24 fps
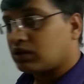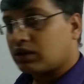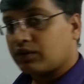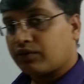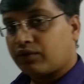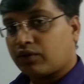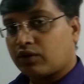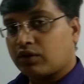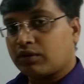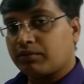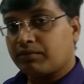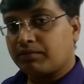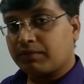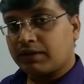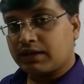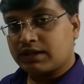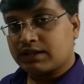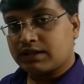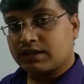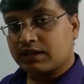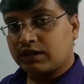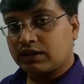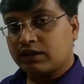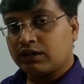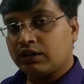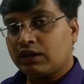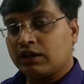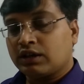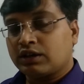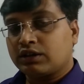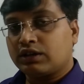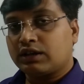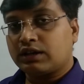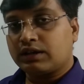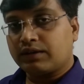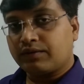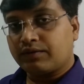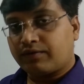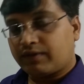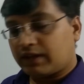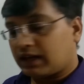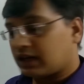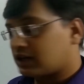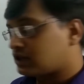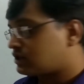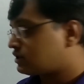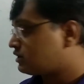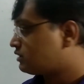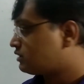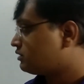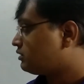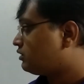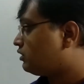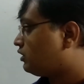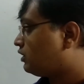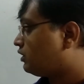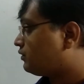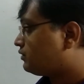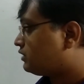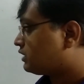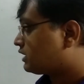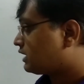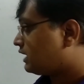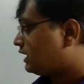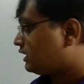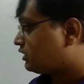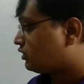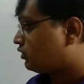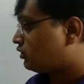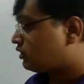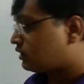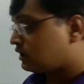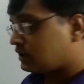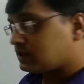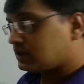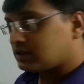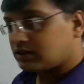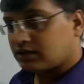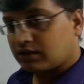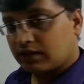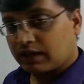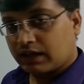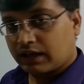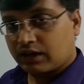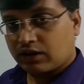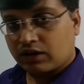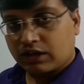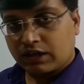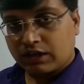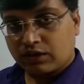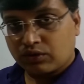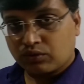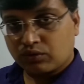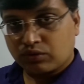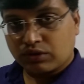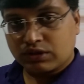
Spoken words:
Thomson measured the deflection of the cathode rays according to the